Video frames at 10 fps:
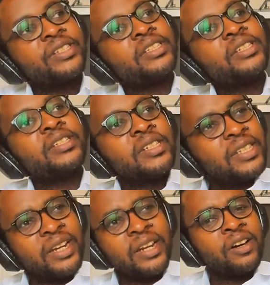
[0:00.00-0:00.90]

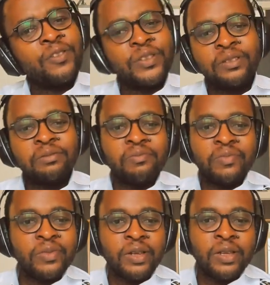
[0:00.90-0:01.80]
decisions that are often
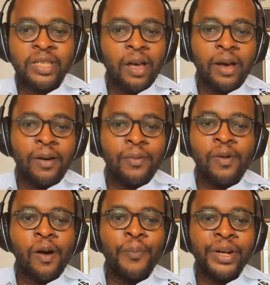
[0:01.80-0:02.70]

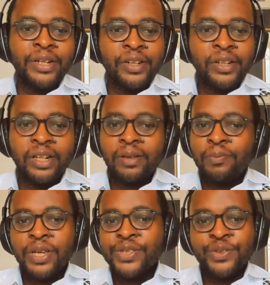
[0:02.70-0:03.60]
particularly
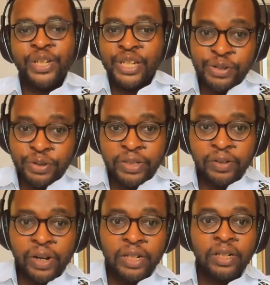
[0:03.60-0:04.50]
based on
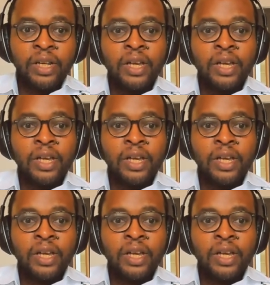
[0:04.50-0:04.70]
interest, right?